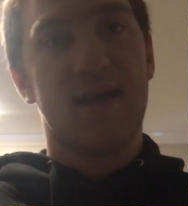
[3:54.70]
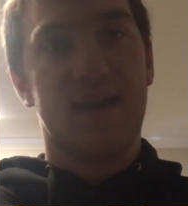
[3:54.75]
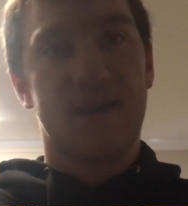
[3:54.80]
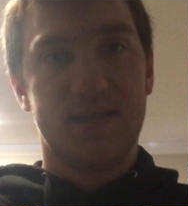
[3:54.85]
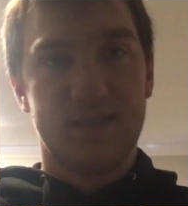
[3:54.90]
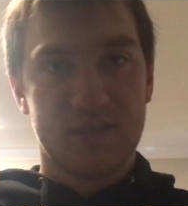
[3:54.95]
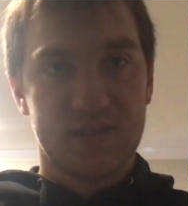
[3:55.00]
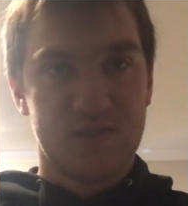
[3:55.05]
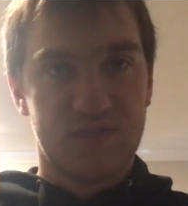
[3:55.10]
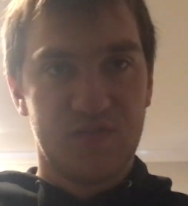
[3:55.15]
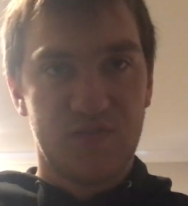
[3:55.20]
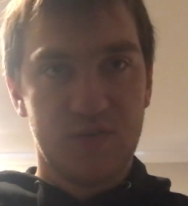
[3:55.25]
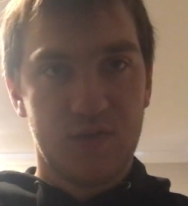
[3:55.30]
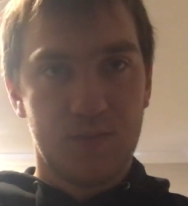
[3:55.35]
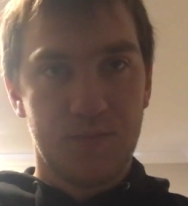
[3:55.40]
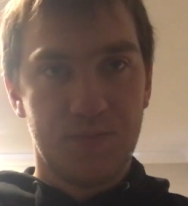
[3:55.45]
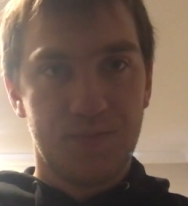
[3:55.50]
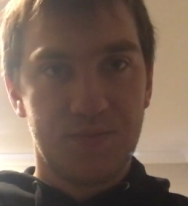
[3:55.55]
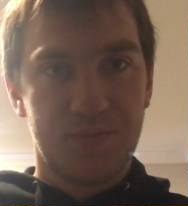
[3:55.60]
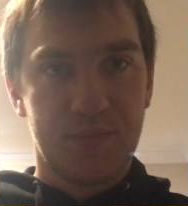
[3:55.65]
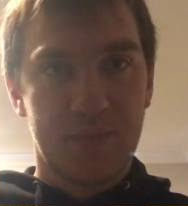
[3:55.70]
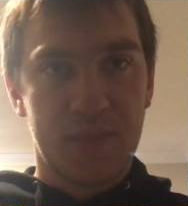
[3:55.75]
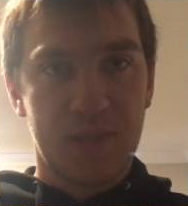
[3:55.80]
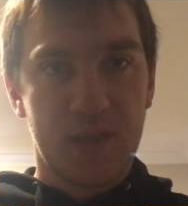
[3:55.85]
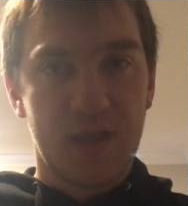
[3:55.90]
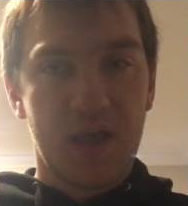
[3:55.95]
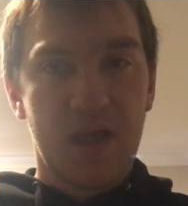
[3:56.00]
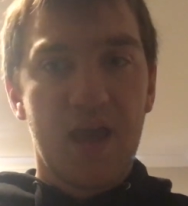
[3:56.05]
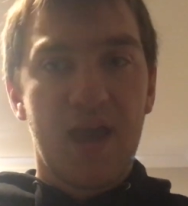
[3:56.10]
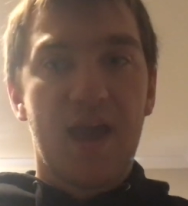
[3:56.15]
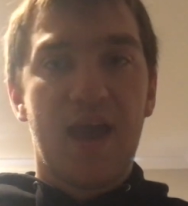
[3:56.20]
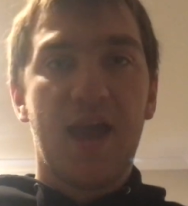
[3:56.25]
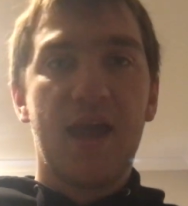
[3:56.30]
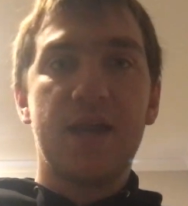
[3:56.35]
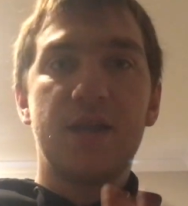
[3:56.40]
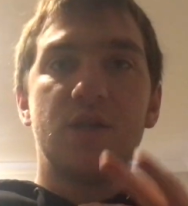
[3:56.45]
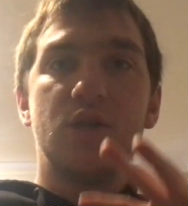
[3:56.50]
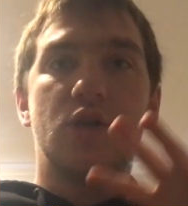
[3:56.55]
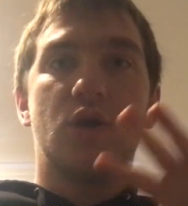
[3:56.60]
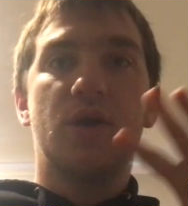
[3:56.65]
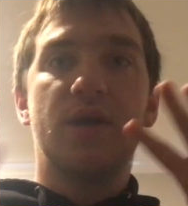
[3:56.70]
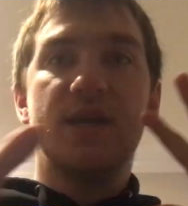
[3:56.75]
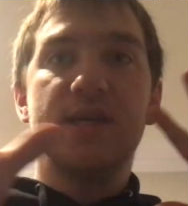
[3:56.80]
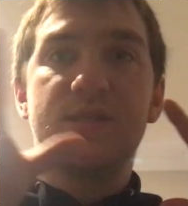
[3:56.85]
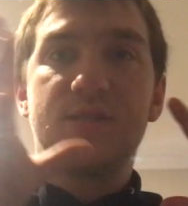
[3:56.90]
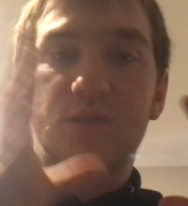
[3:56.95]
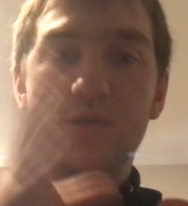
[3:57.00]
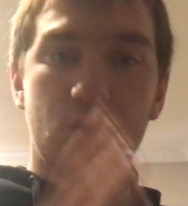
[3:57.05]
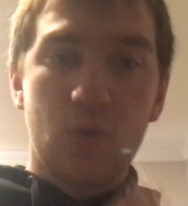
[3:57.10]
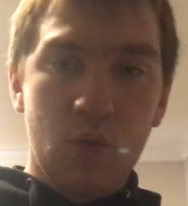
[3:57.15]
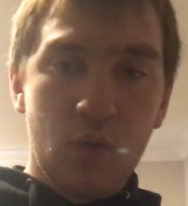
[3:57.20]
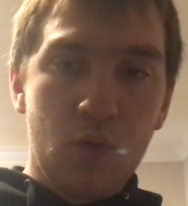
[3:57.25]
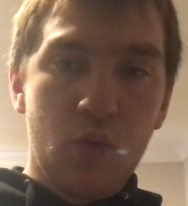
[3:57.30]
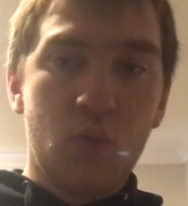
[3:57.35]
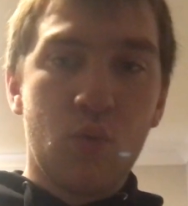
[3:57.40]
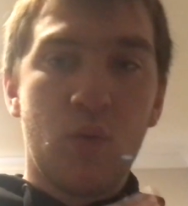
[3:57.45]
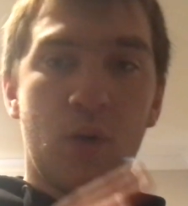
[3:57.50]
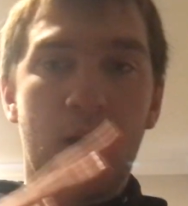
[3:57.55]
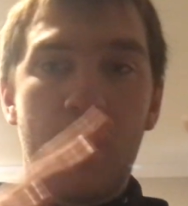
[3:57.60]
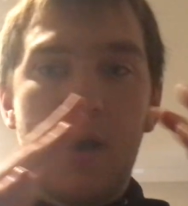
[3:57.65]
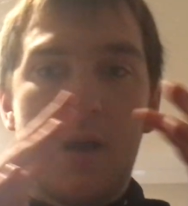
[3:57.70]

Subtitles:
in this film. And, you know, it's all